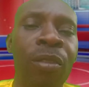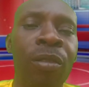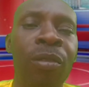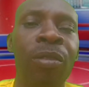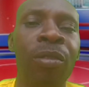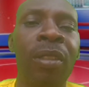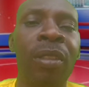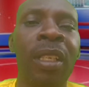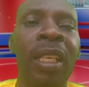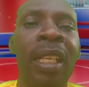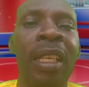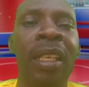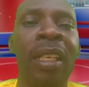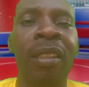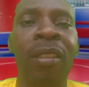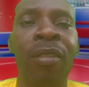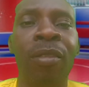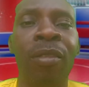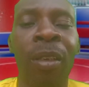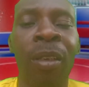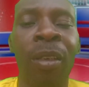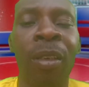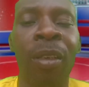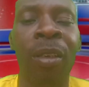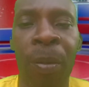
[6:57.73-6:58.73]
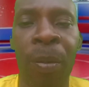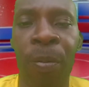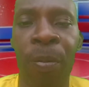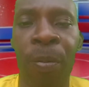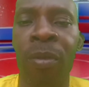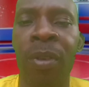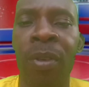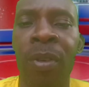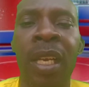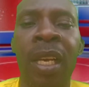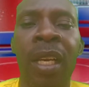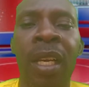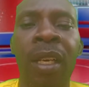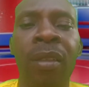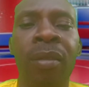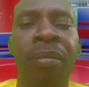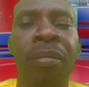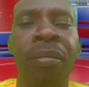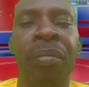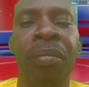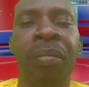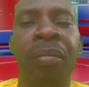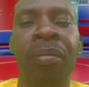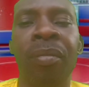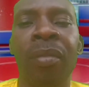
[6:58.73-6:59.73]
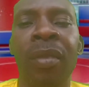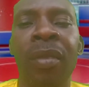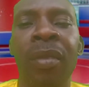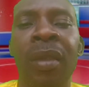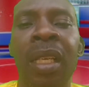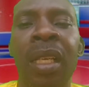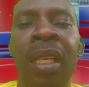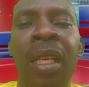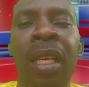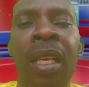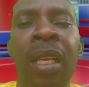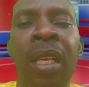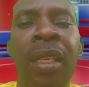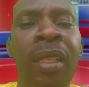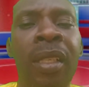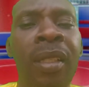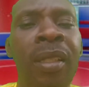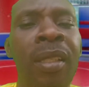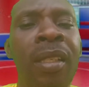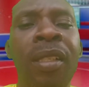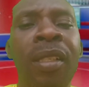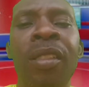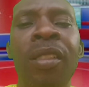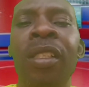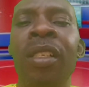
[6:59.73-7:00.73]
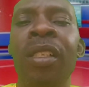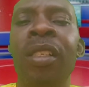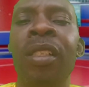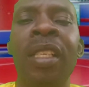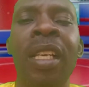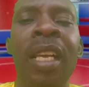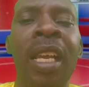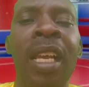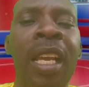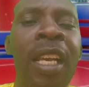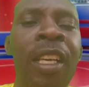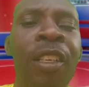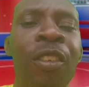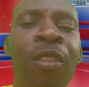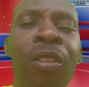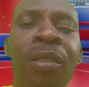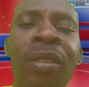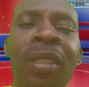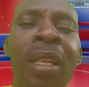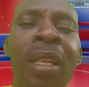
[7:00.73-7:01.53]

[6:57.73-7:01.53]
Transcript: to the people there. This isn't just